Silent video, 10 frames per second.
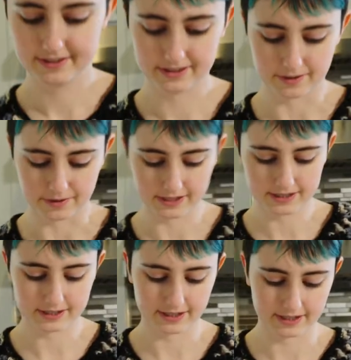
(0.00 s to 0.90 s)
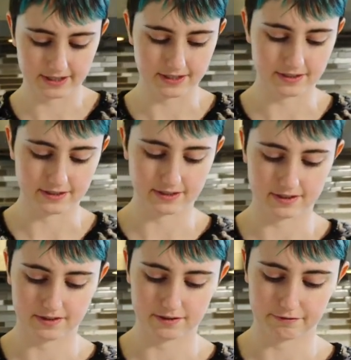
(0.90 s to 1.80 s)
So this is
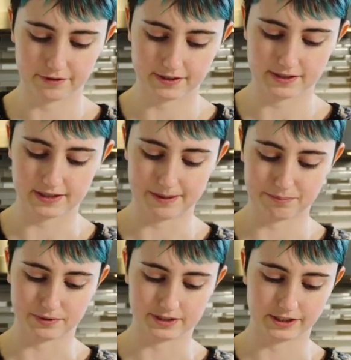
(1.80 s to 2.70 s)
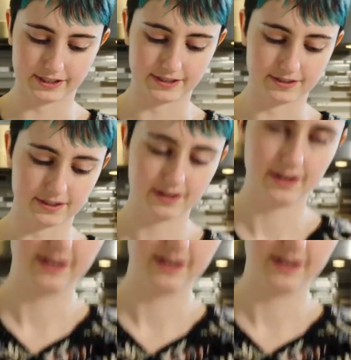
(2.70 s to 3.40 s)
the first step, which is